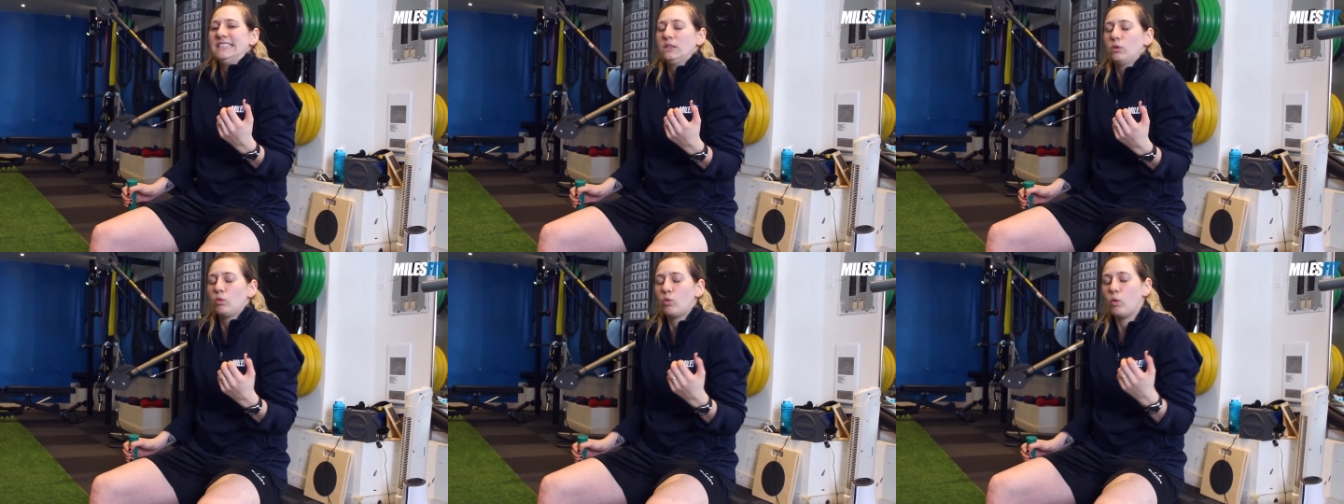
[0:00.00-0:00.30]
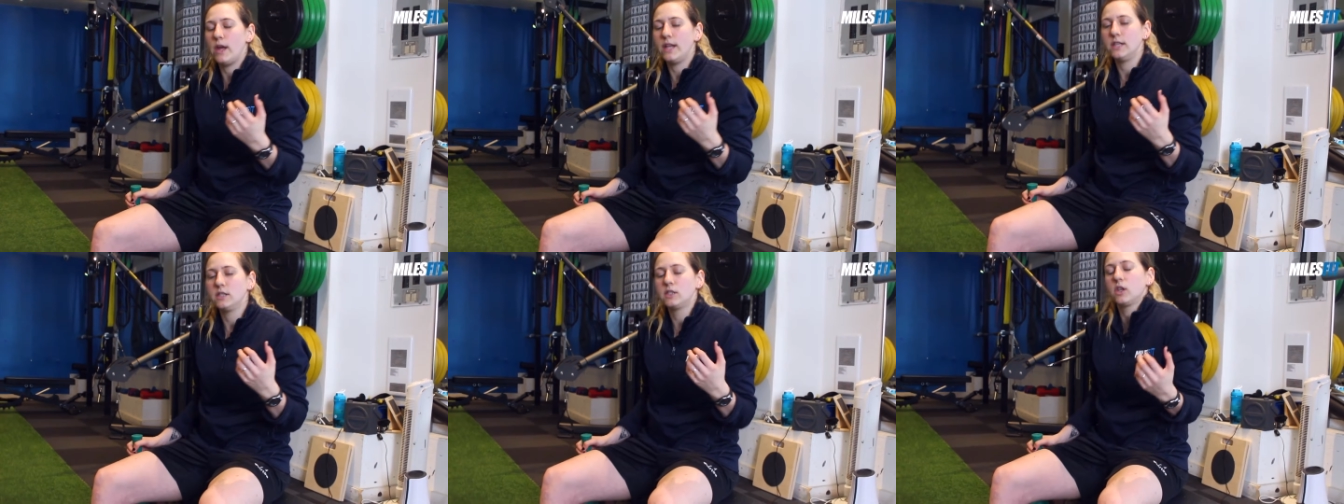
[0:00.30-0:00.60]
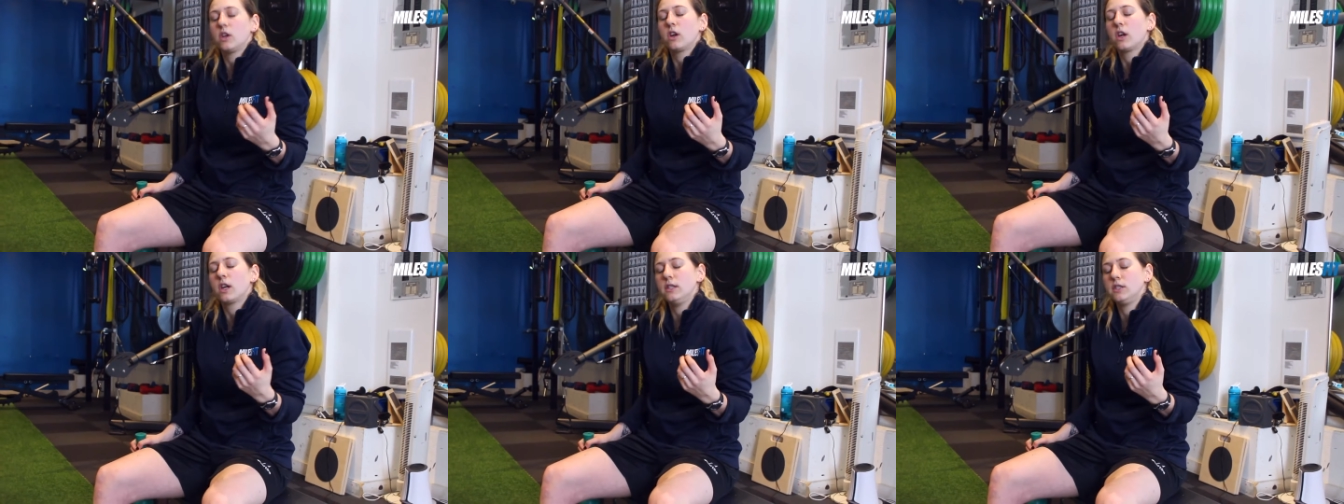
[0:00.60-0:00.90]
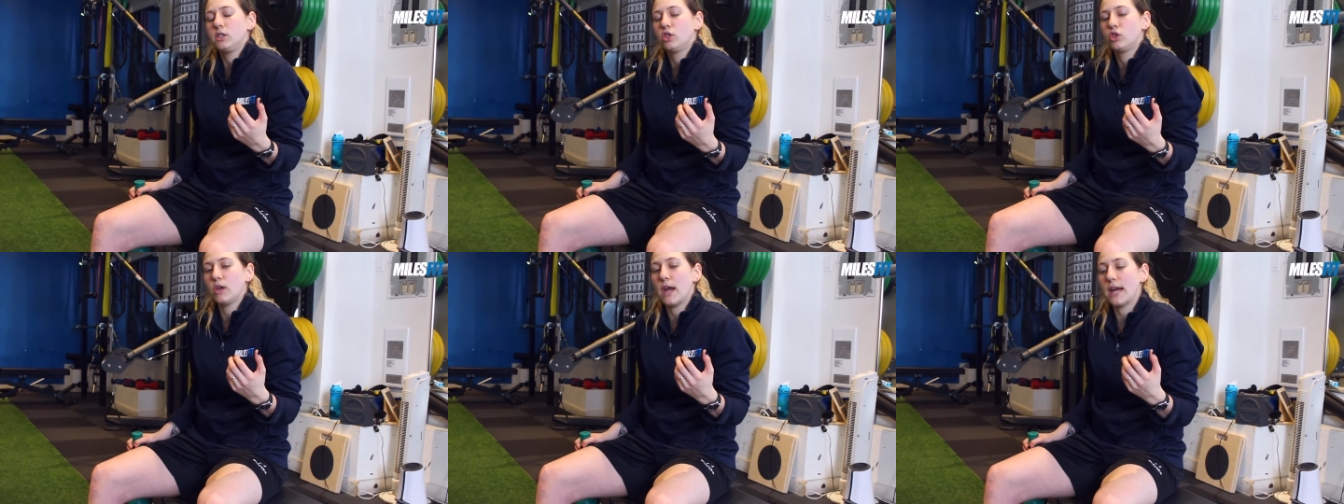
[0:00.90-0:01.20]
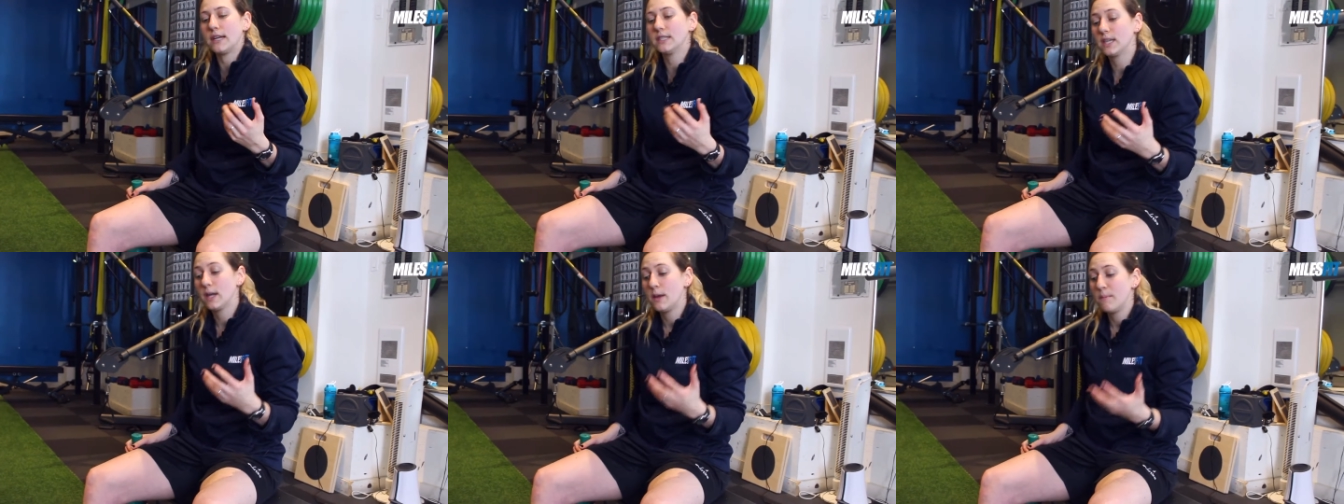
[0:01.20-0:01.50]
wince or
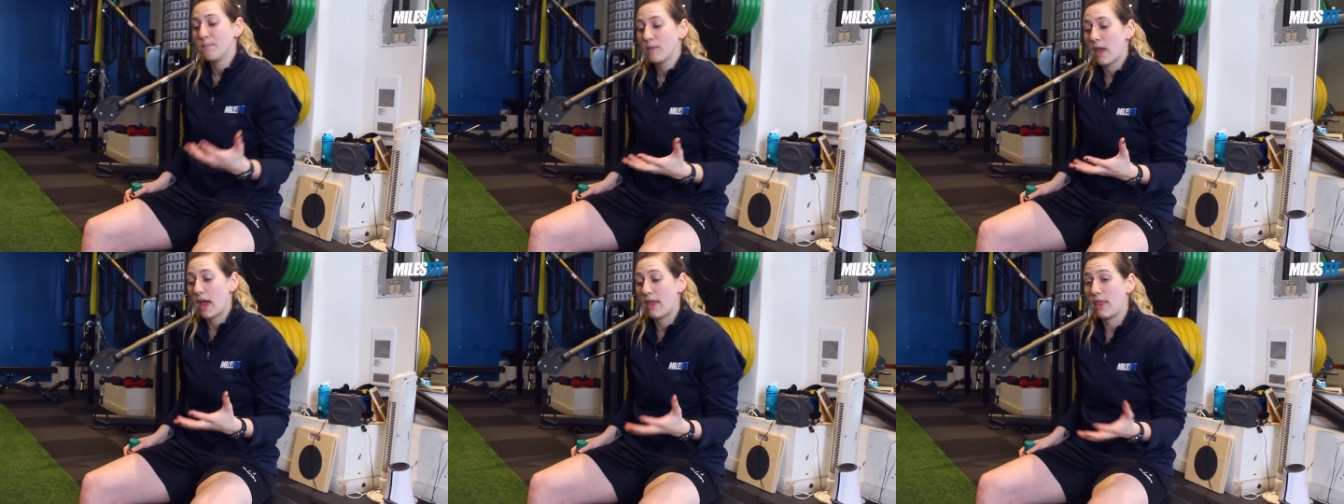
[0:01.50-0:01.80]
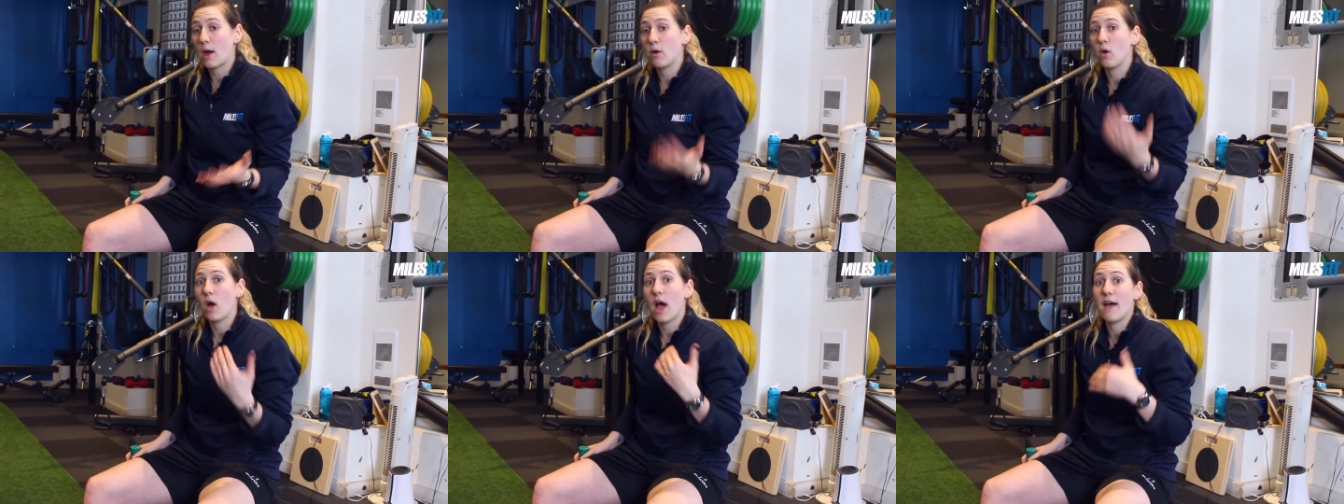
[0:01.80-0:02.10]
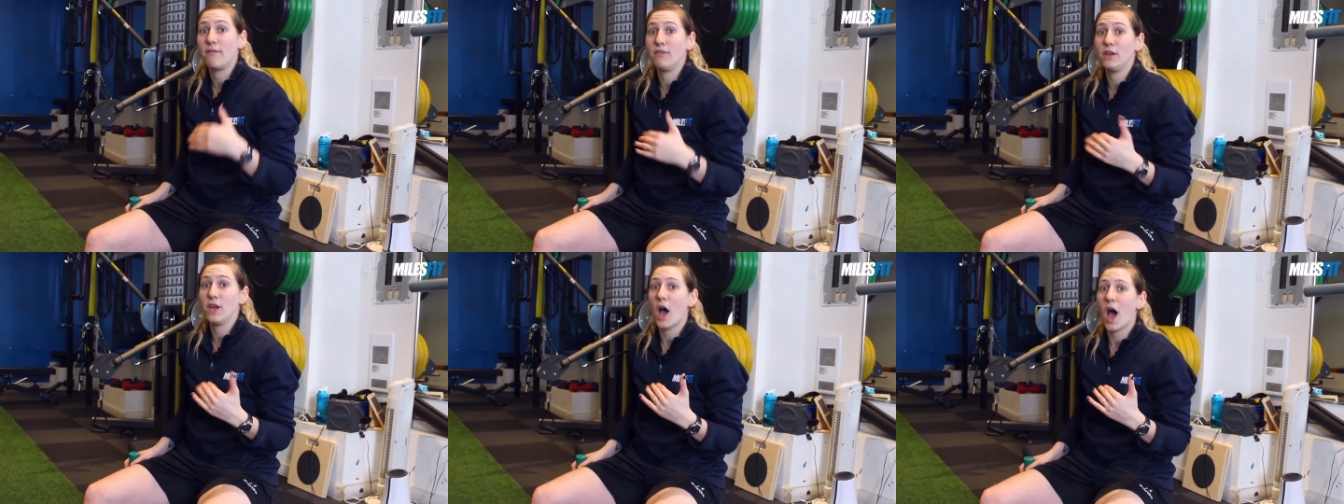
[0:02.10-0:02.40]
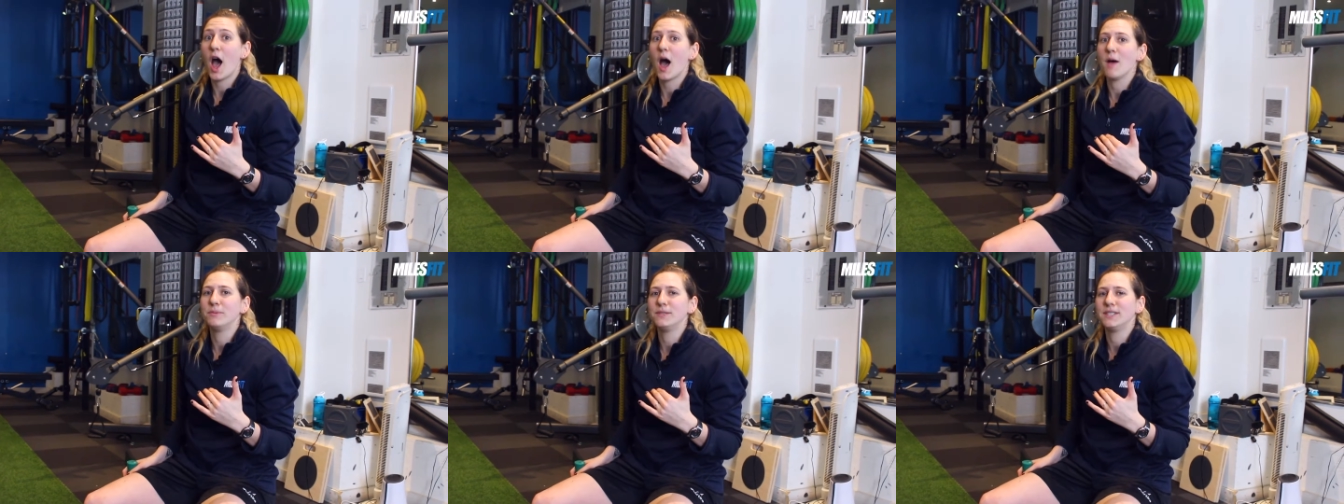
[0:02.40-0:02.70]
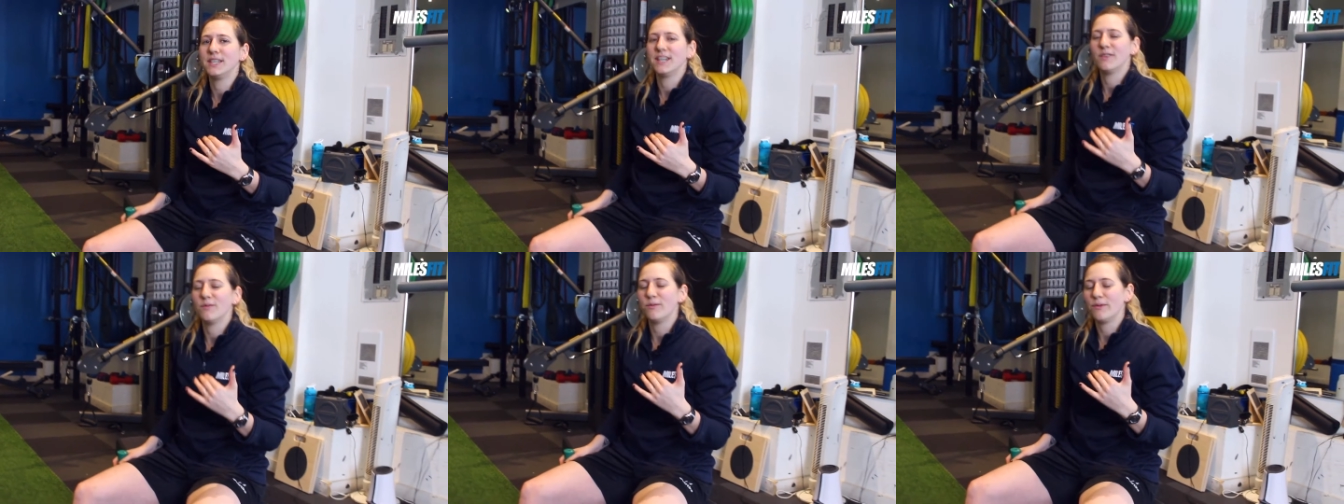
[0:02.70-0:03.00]
constrict, and that will have the
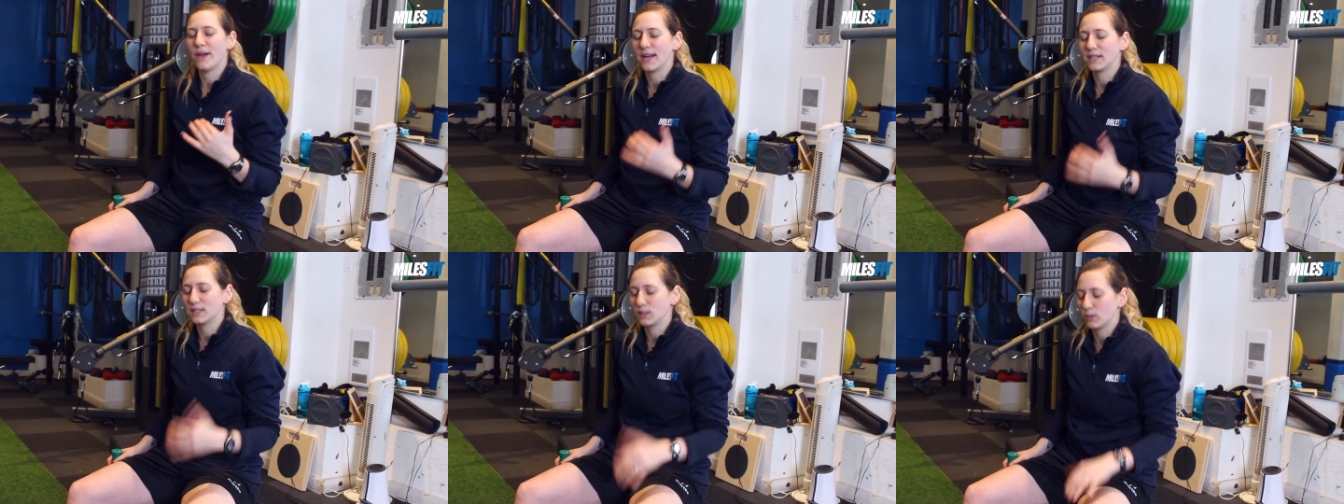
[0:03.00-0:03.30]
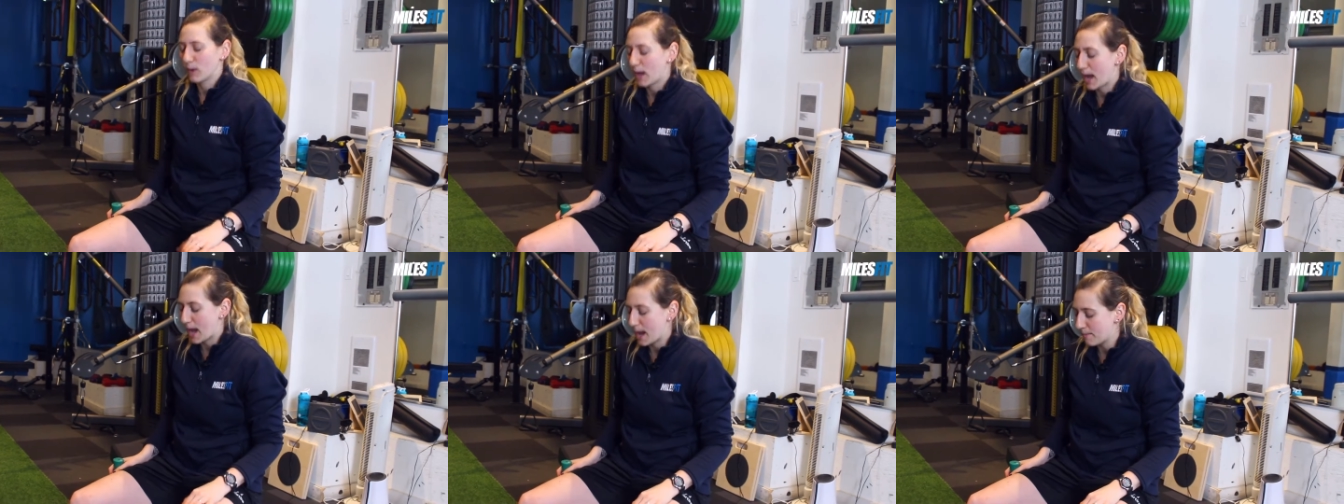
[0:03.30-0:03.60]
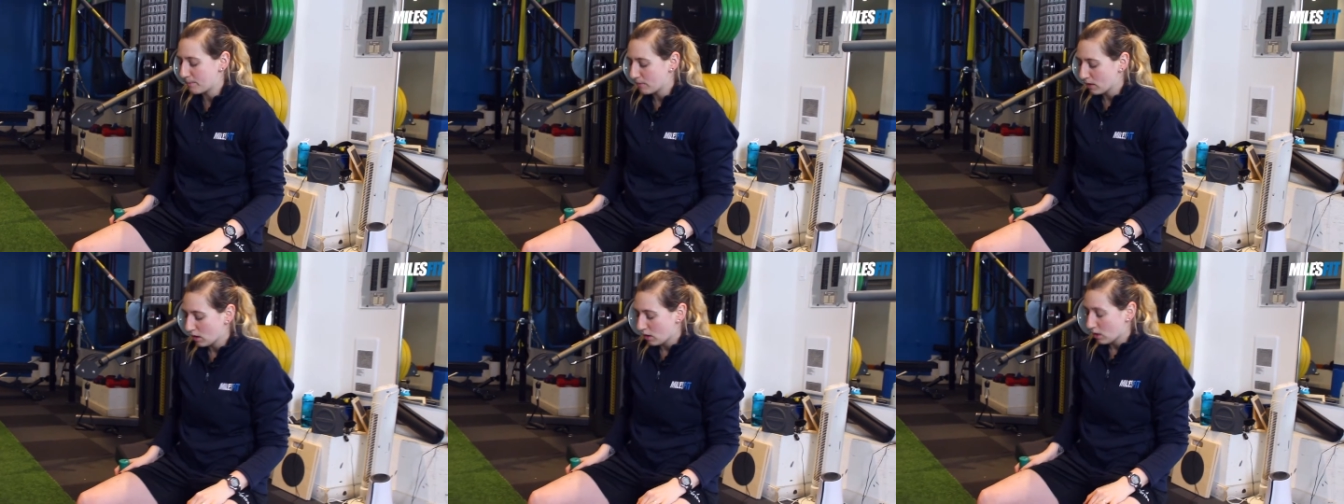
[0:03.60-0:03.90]
opposite effect, okay?